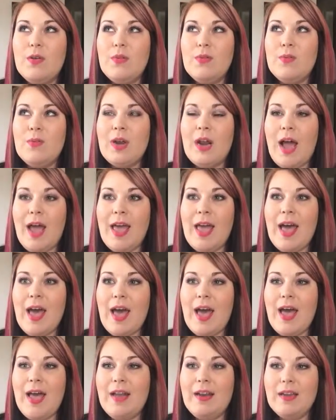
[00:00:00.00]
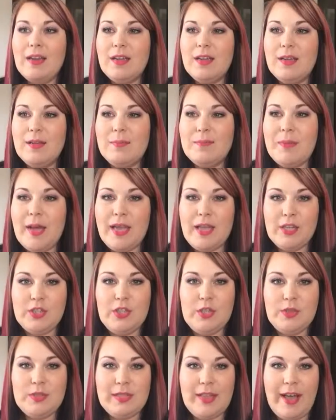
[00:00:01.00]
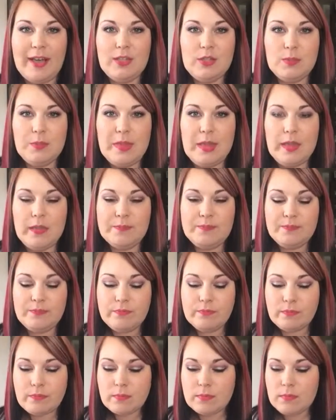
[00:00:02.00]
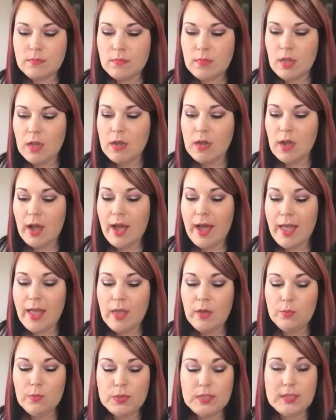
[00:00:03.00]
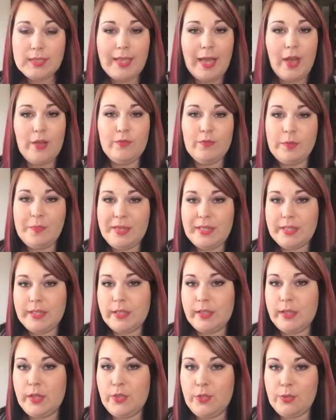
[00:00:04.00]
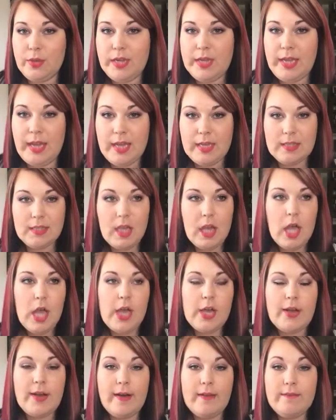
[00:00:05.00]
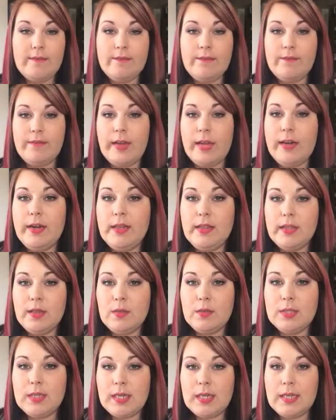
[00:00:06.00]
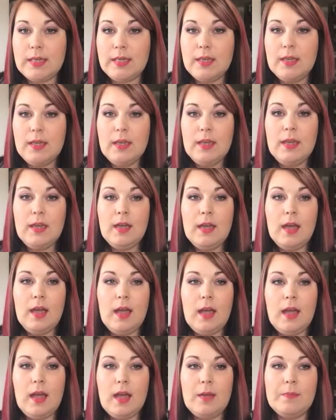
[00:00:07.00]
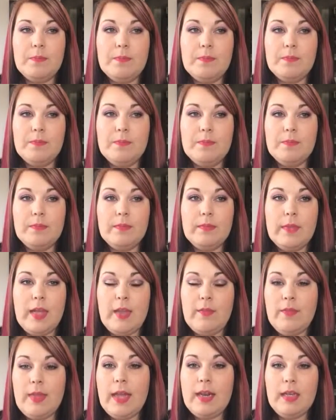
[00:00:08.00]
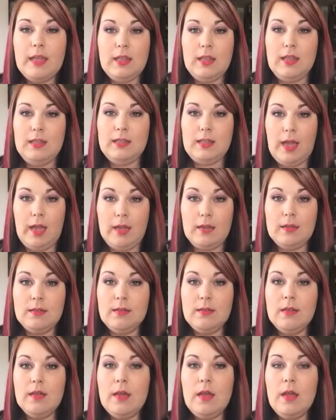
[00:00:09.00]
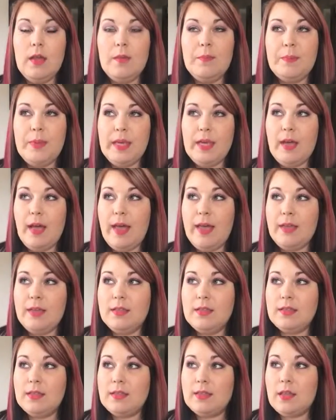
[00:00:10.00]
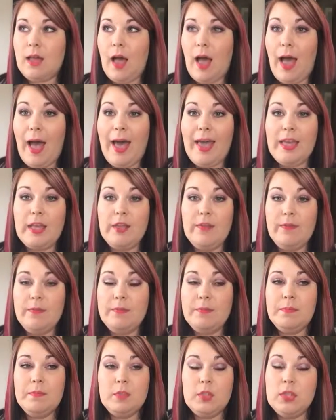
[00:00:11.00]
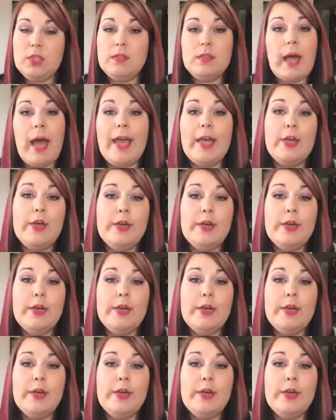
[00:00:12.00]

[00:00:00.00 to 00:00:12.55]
when I had my issues last week, I was down for basically 3 days, got very little done, if anything done, because I just